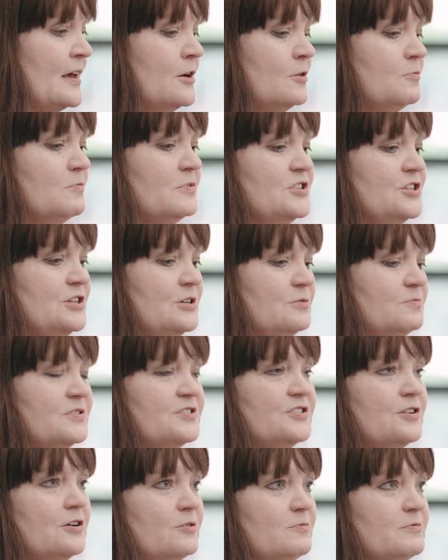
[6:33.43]
which he
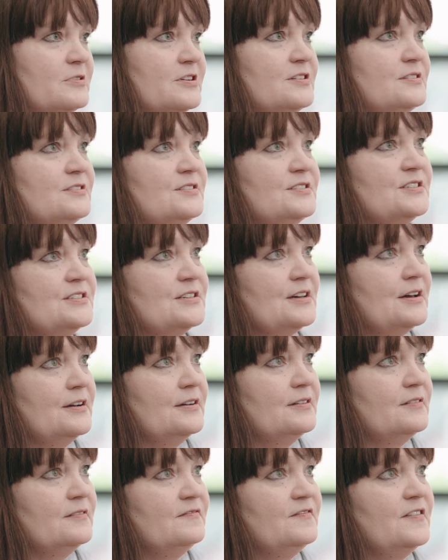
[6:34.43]
was always
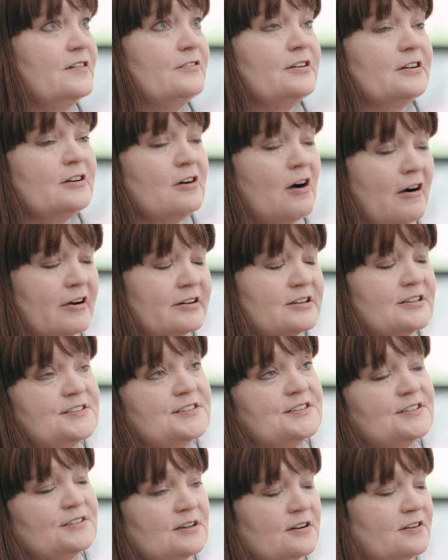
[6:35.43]
very
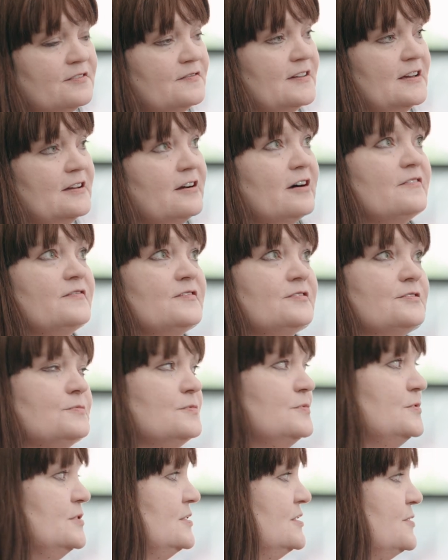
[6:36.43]
cognizant of. He
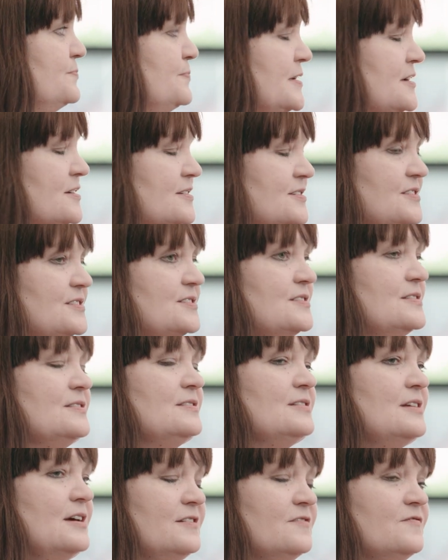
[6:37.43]
often depicts
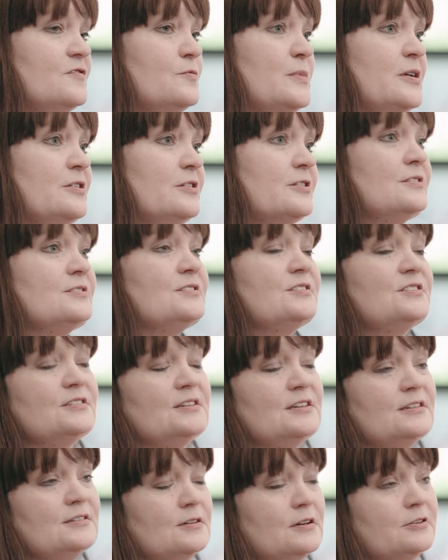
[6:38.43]
Native Americans
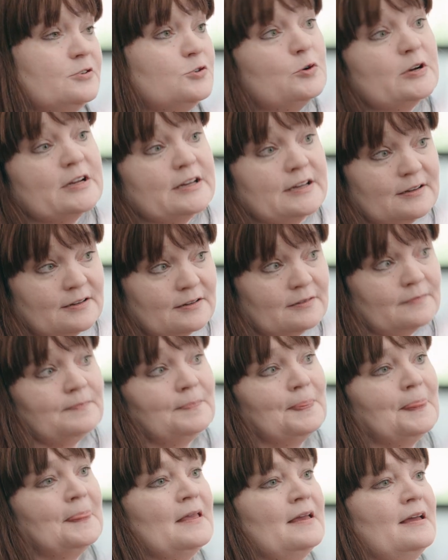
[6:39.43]
drinking,
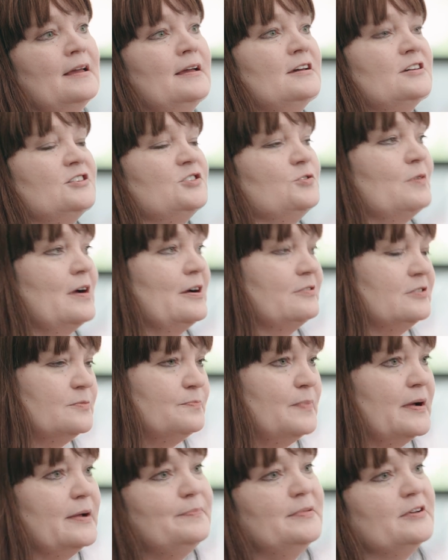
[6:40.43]

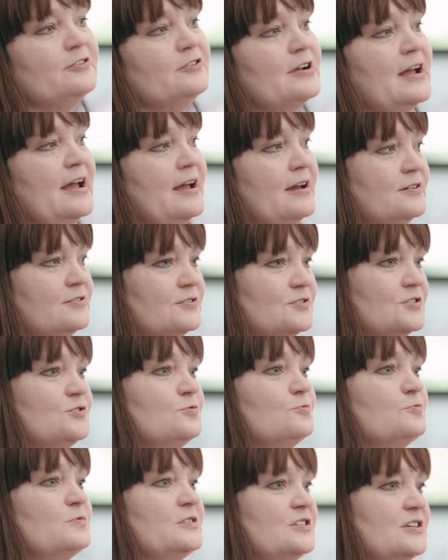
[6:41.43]
surrounded by beer cans
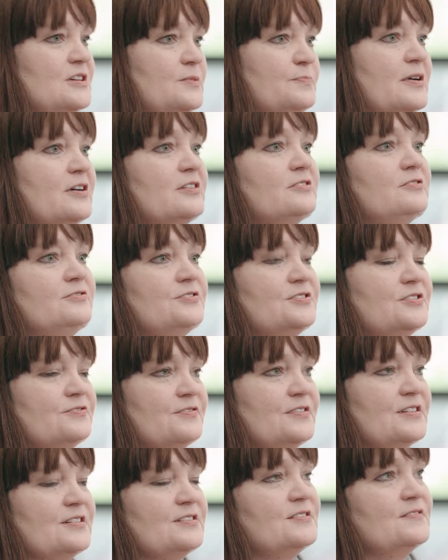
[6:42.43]
or whiskey bottles or
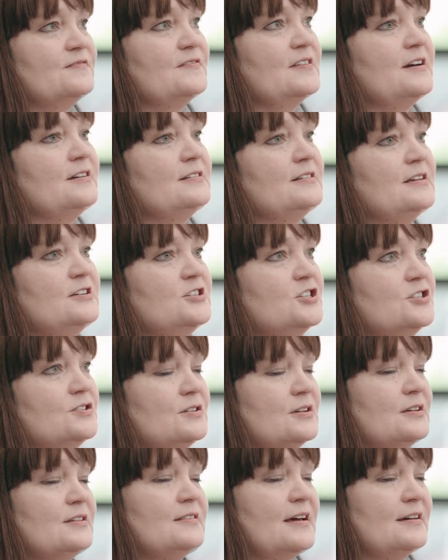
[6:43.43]
things of that
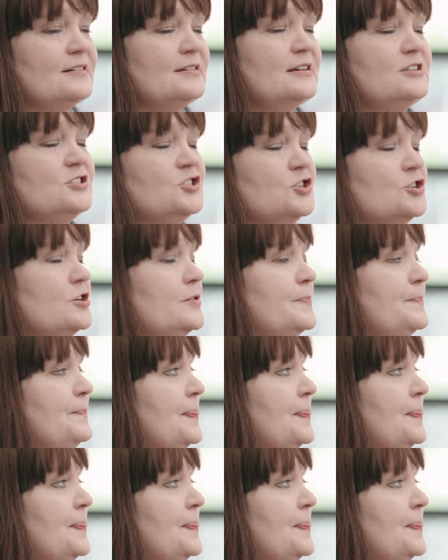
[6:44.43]
nature.